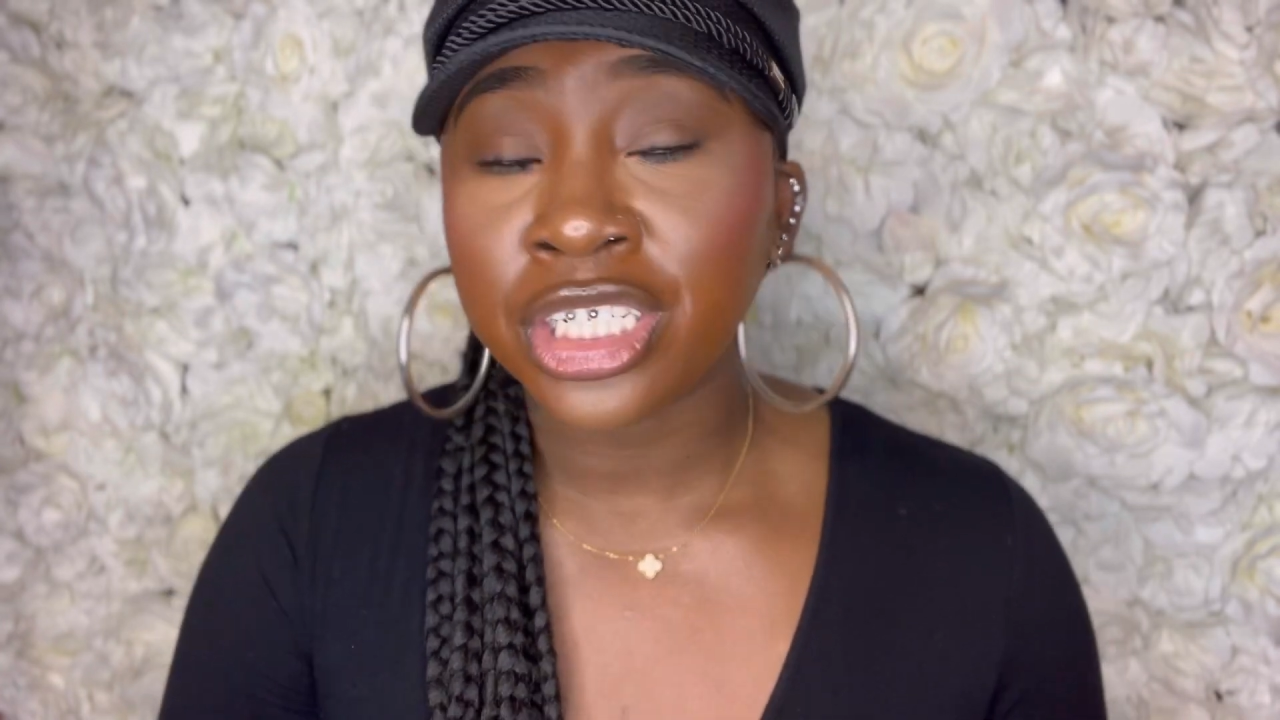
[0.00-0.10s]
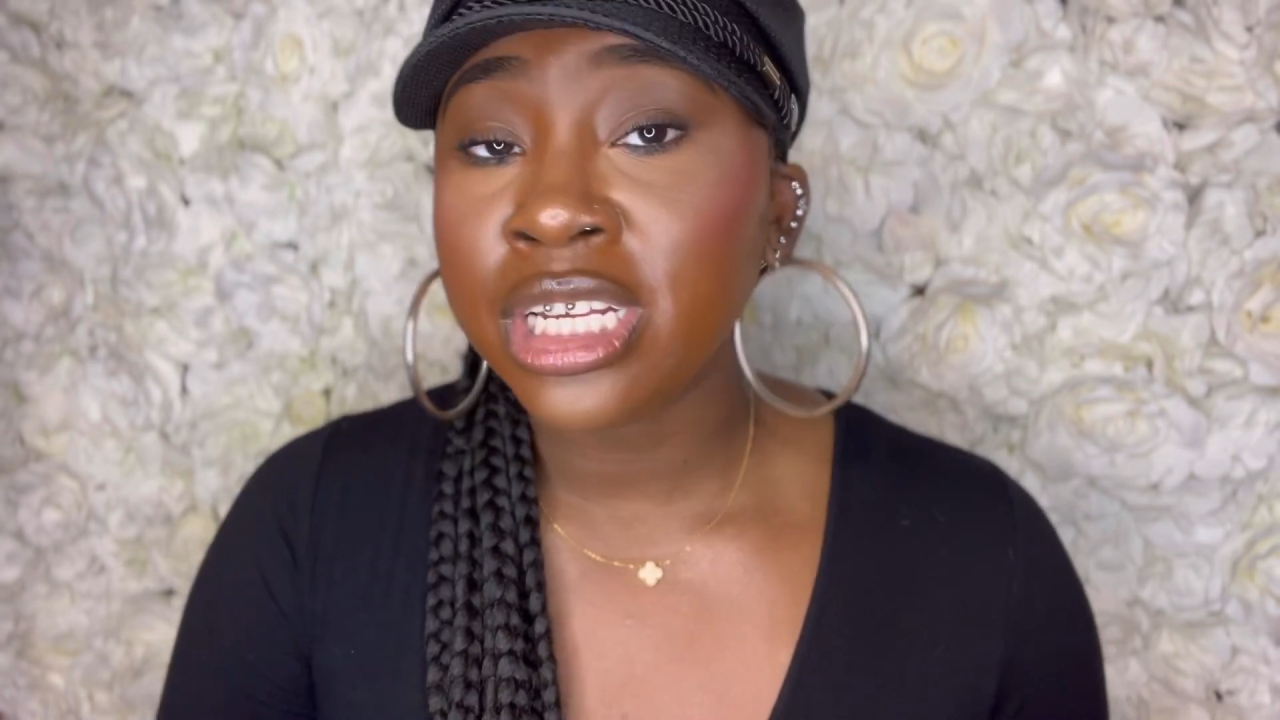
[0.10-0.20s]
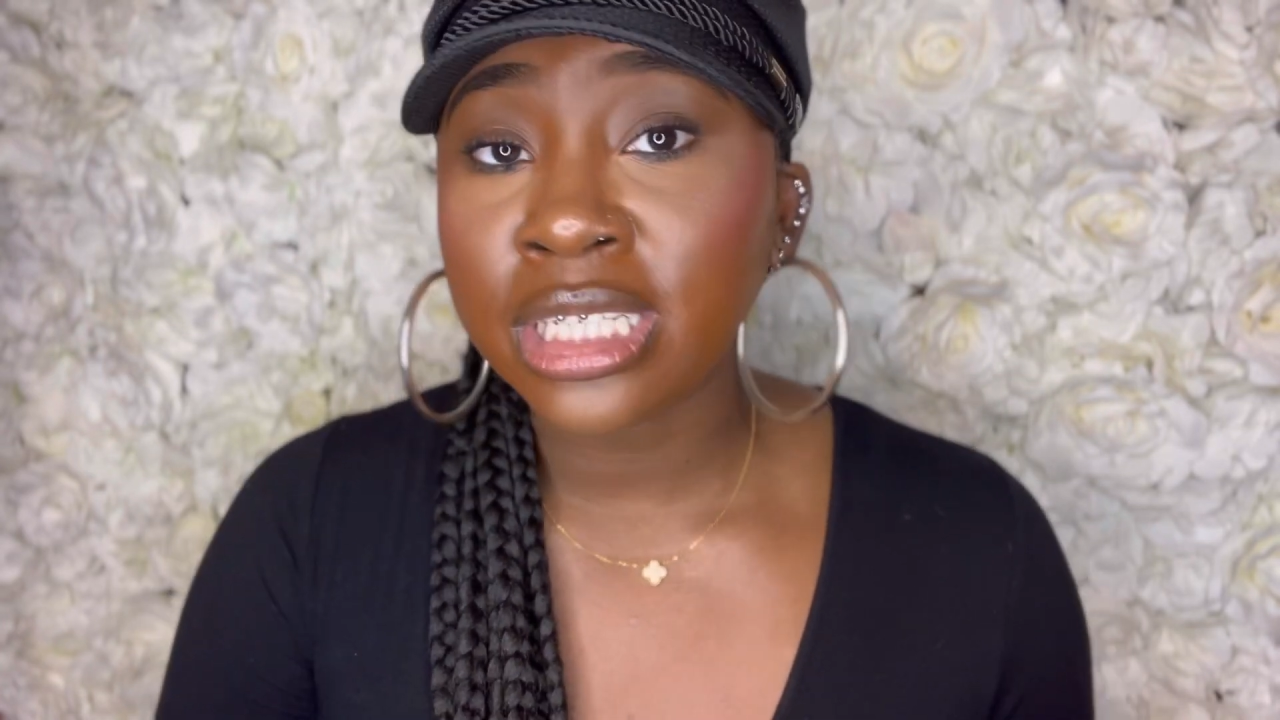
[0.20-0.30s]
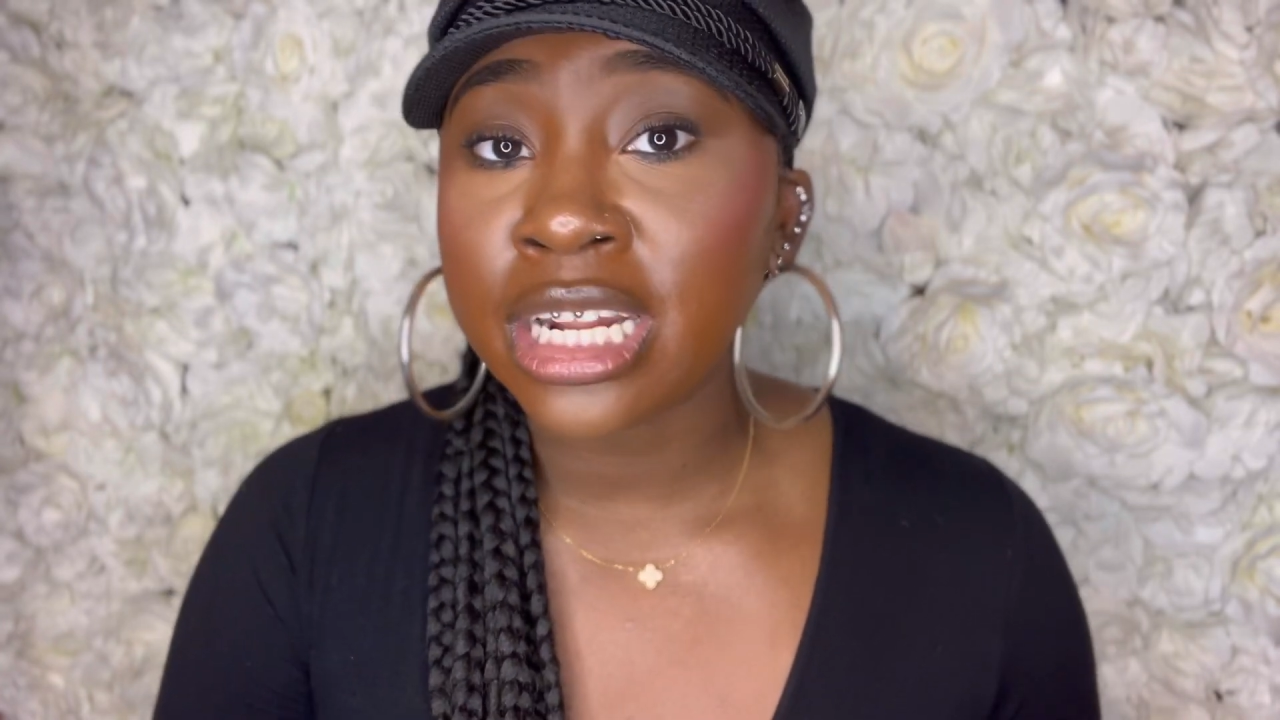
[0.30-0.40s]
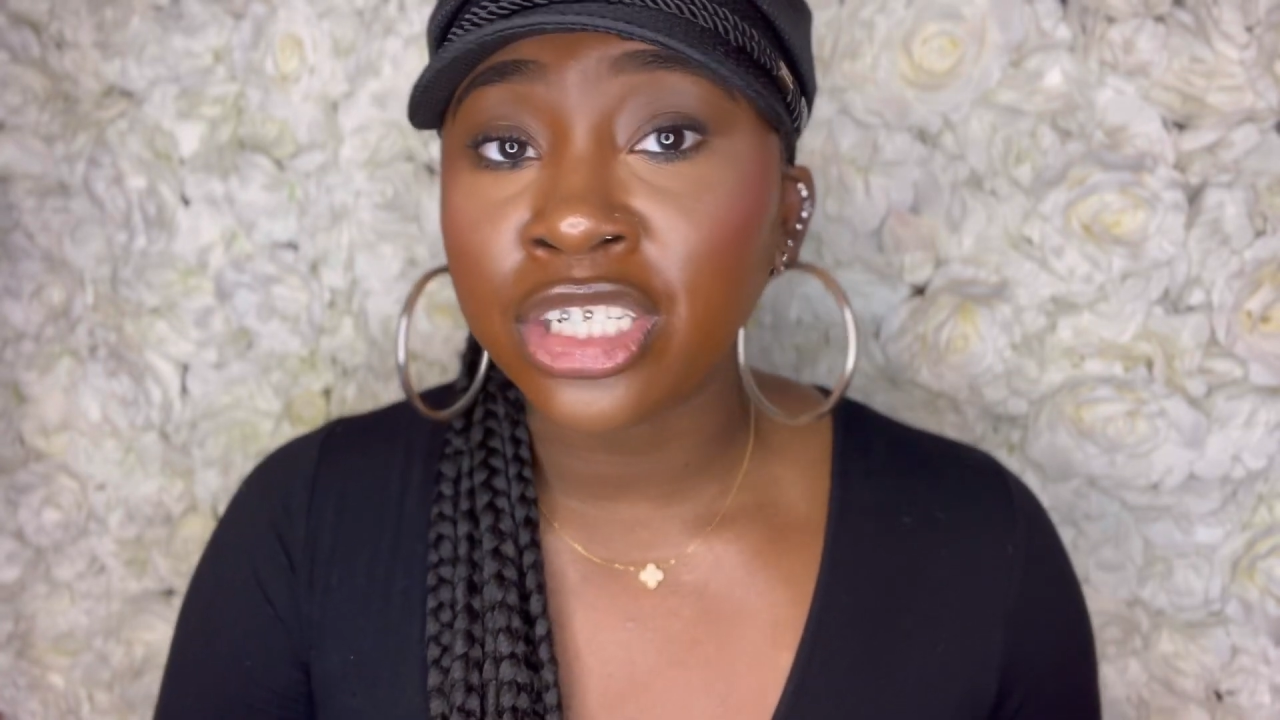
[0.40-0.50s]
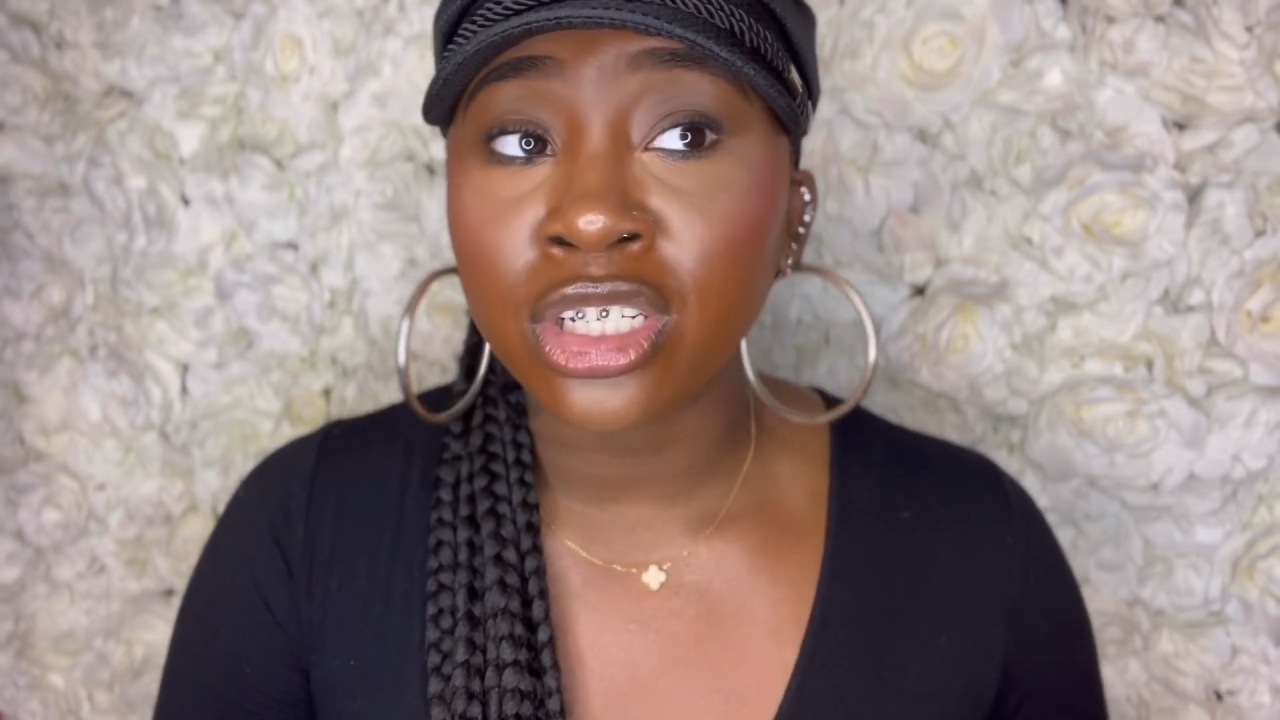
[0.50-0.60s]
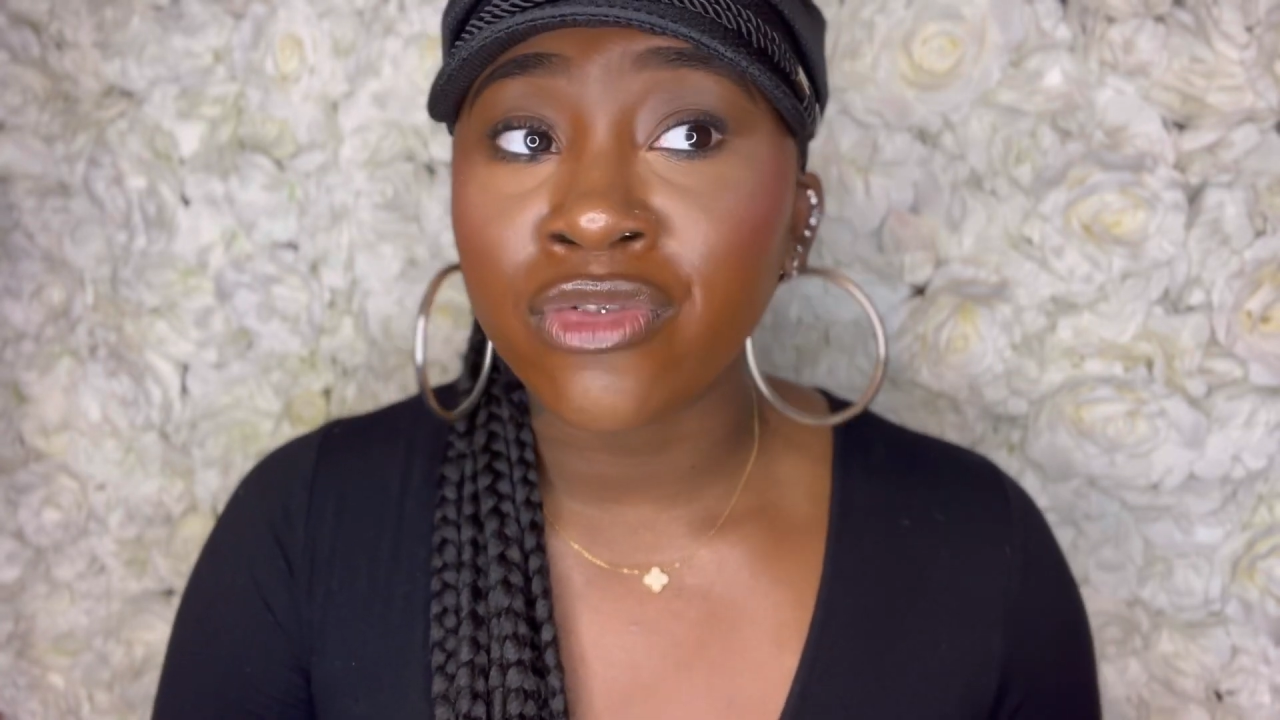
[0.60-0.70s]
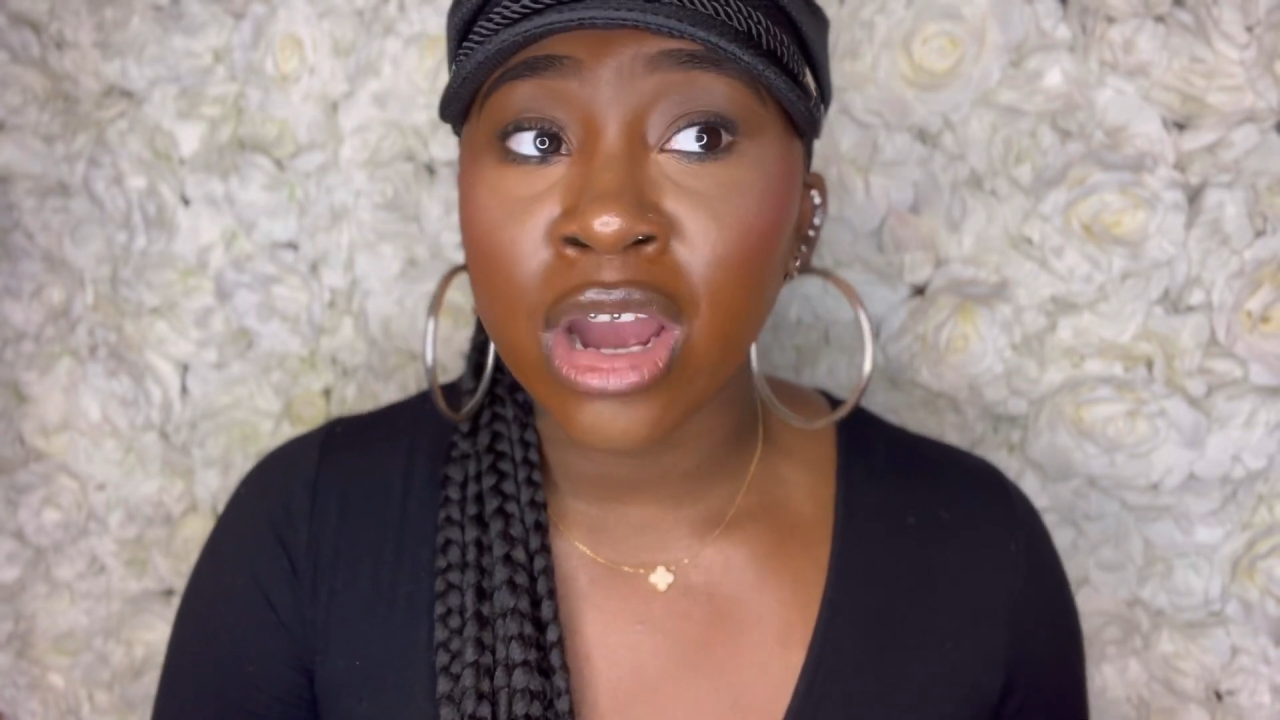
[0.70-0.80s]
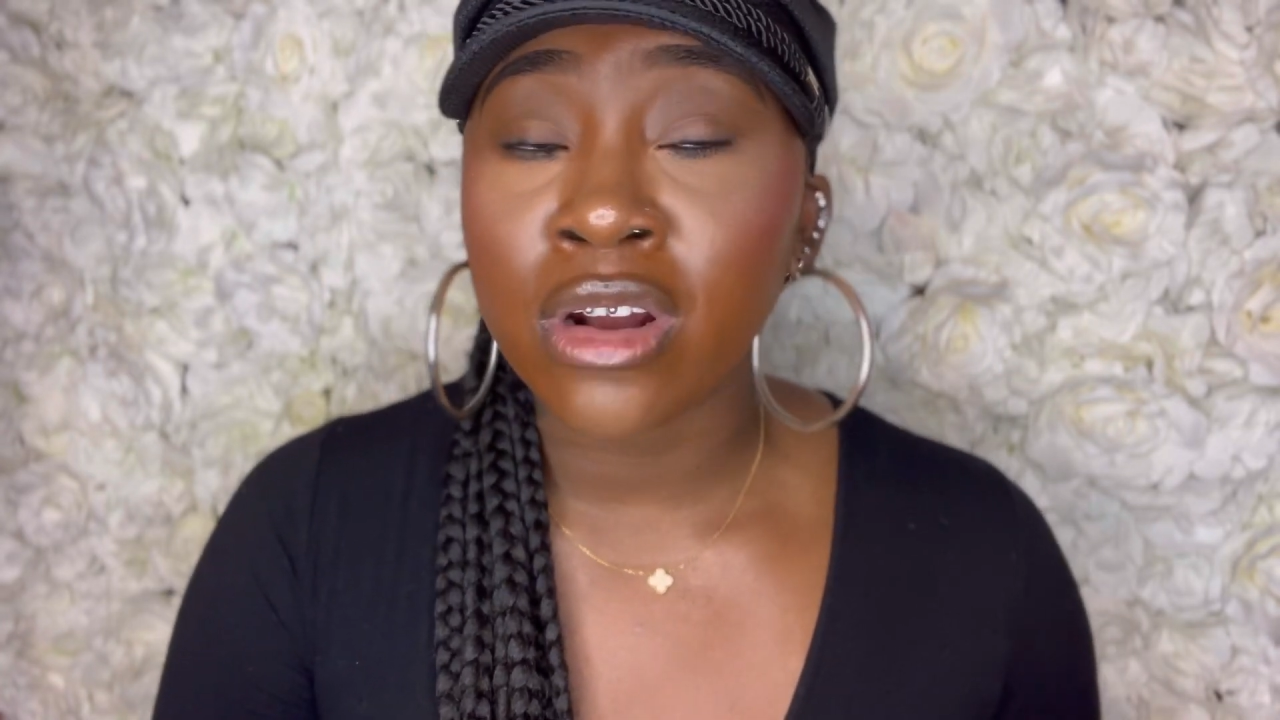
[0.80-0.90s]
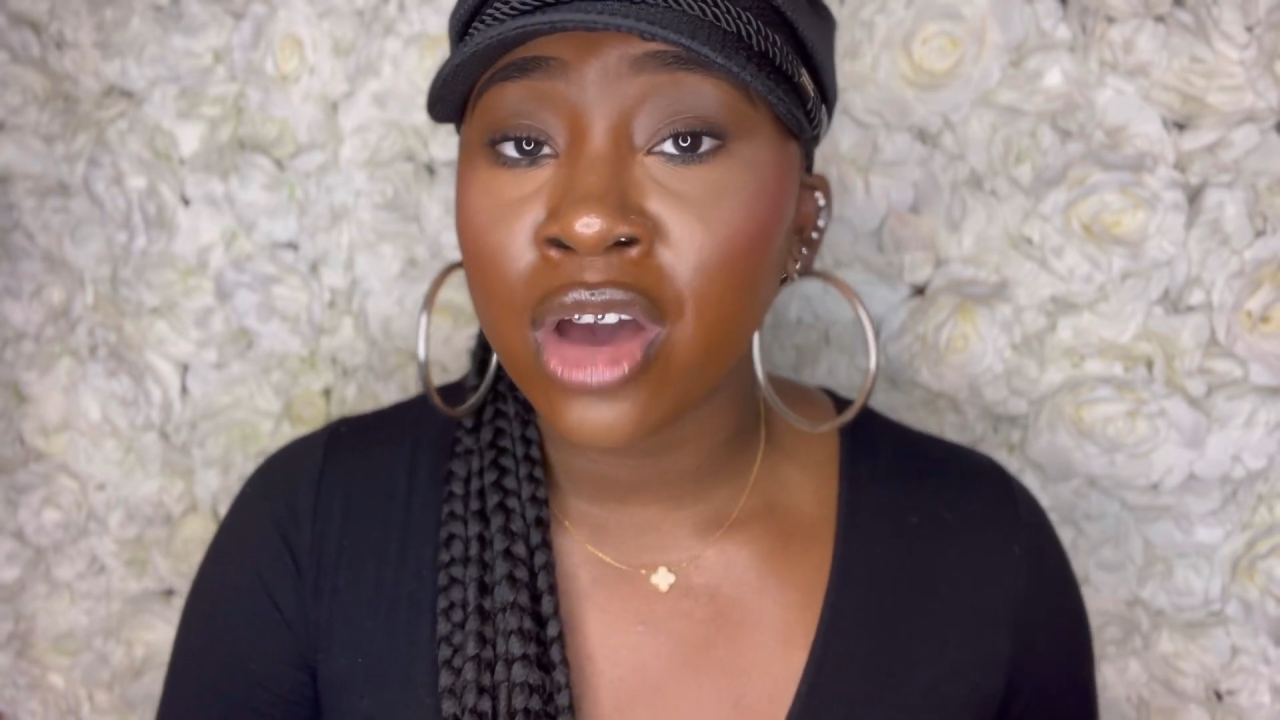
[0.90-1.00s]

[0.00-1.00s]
She said that she's around